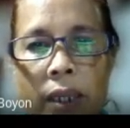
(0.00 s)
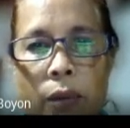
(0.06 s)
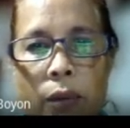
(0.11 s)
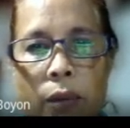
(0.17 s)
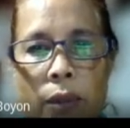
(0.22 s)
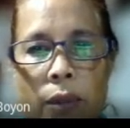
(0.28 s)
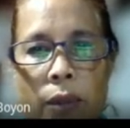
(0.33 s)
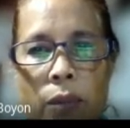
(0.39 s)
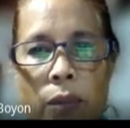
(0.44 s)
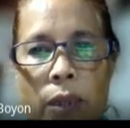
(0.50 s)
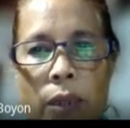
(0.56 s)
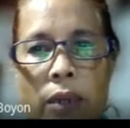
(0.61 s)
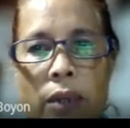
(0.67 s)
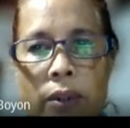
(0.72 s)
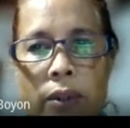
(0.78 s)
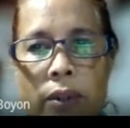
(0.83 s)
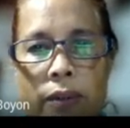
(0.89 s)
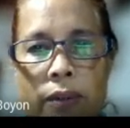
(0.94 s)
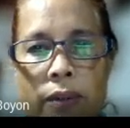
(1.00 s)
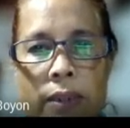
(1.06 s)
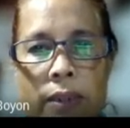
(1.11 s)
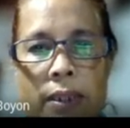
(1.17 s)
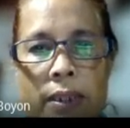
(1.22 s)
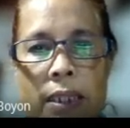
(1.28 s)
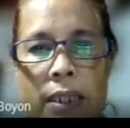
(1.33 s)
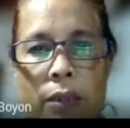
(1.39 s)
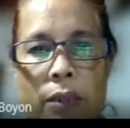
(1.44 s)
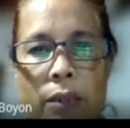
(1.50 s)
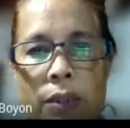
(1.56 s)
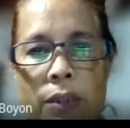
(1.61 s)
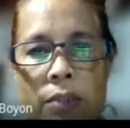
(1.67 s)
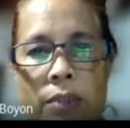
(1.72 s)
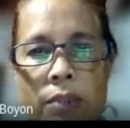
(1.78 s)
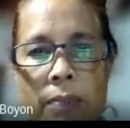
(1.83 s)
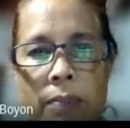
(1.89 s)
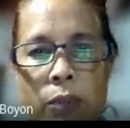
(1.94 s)
we will also
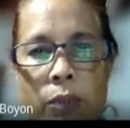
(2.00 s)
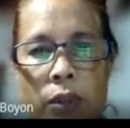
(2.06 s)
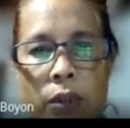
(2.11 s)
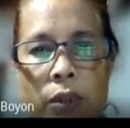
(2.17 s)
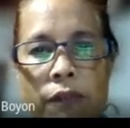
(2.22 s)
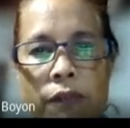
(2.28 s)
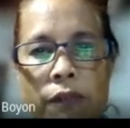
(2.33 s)
distinguish between